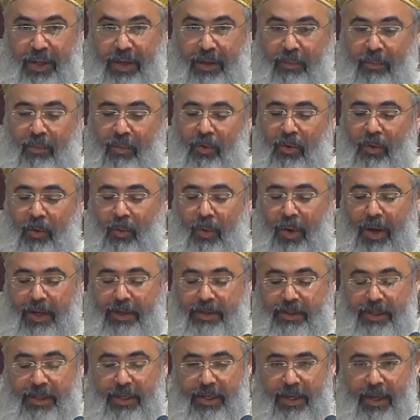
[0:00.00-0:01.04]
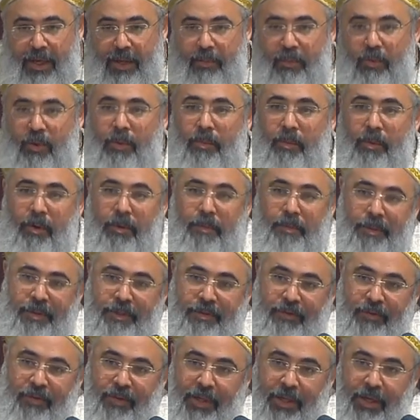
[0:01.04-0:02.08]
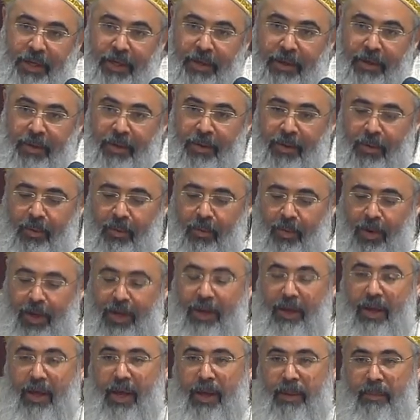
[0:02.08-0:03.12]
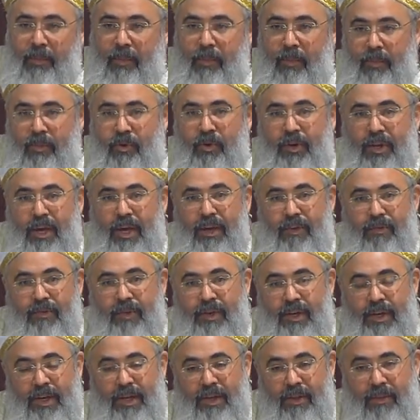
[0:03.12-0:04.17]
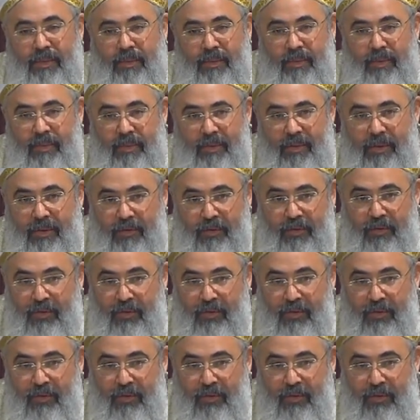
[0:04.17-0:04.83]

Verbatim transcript: more wisely, and more purposefully when I put heaven in the,